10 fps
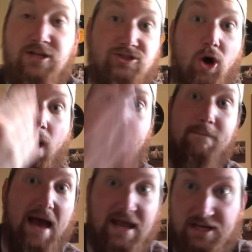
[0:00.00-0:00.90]
So I'm
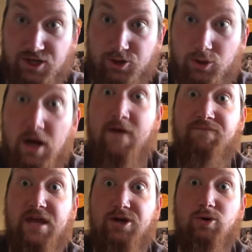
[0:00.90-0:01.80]
mad at you
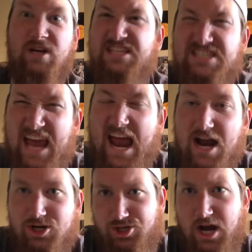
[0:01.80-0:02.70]
that you would
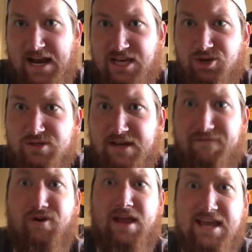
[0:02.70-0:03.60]
dare try to use it
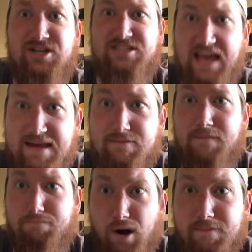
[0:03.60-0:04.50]
for
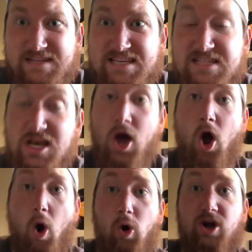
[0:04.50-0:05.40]
entertainment purposes
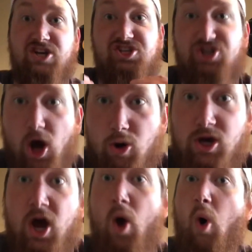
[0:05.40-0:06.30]
or a
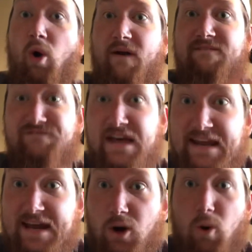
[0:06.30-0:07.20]
joke or a
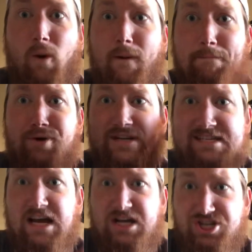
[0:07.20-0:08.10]
video or a
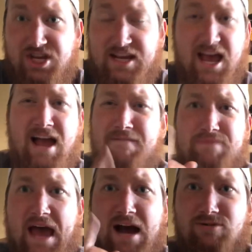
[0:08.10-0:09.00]
production.
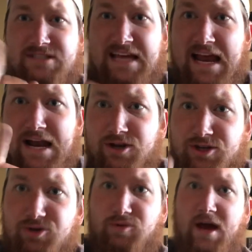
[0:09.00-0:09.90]
How dare
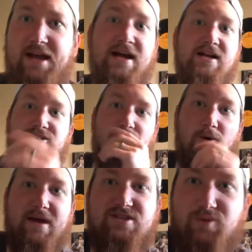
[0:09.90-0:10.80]
you, right?
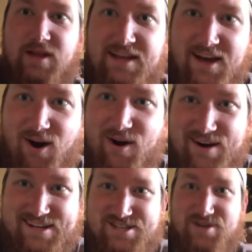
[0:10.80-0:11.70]
So it's really a
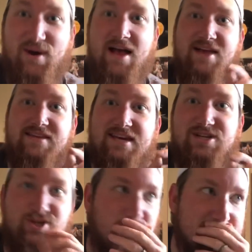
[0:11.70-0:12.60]
heart issue. The
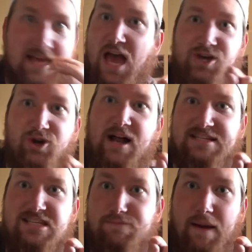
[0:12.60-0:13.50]
issue is you're
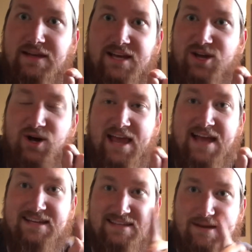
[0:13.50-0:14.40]
not spending it on
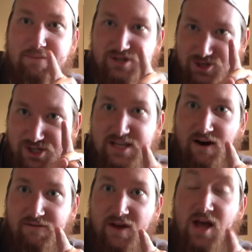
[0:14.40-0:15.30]
anything but
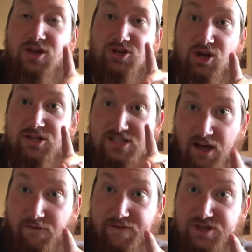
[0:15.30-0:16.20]
yourself. So you're
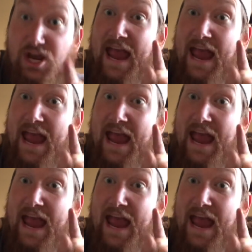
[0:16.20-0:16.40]
selfish.